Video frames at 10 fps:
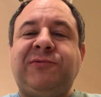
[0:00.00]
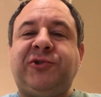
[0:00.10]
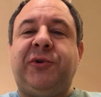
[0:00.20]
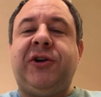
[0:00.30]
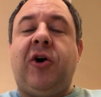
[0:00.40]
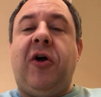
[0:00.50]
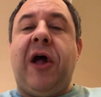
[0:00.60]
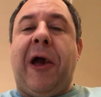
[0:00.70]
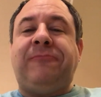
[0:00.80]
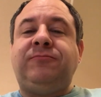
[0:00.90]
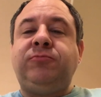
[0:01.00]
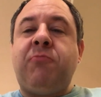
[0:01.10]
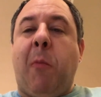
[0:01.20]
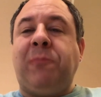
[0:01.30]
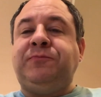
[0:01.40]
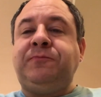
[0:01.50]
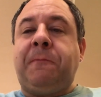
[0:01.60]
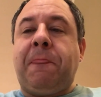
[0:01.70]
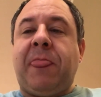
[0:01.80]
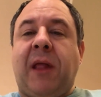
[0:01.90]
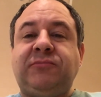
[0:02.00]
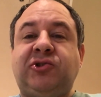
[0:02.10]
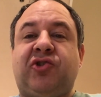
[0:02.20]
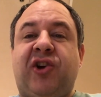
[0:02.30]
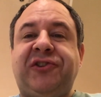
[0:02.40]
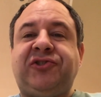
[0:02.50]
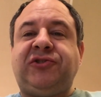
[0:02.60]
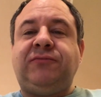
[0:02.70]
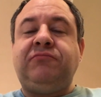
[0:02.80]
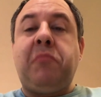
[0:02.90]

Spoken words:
So what do you call that? A crust?